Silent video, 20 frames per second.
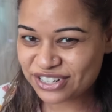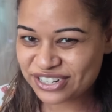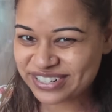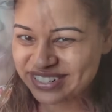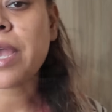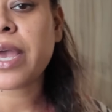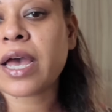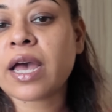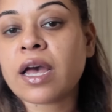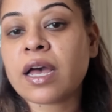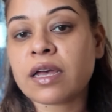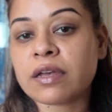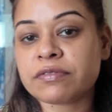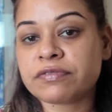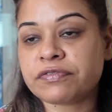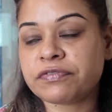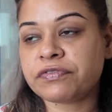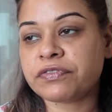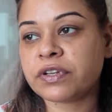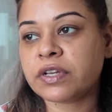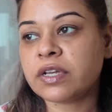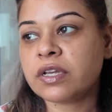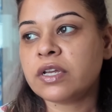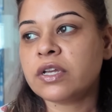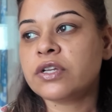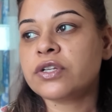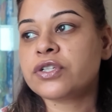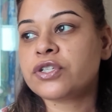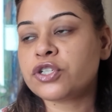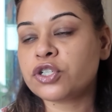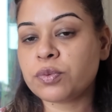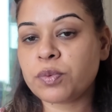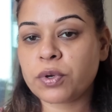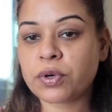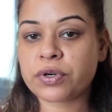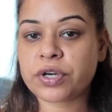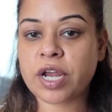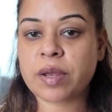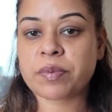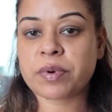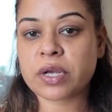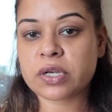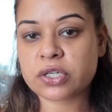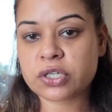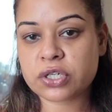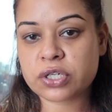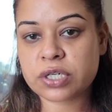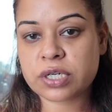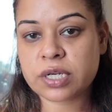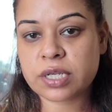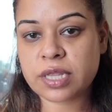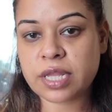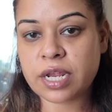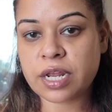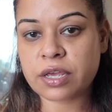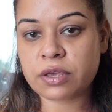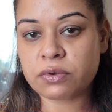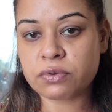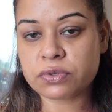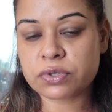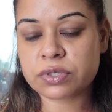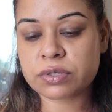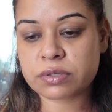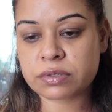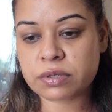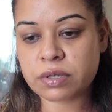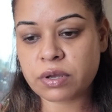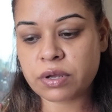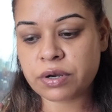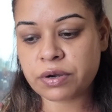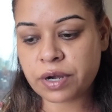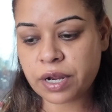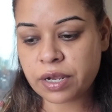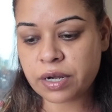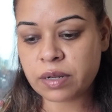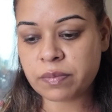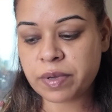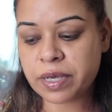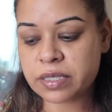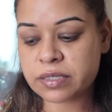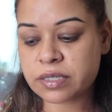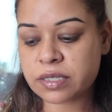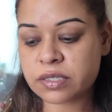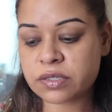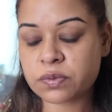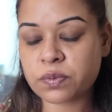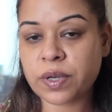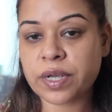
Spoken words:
I have two blow dry brush that I use on a regular basis.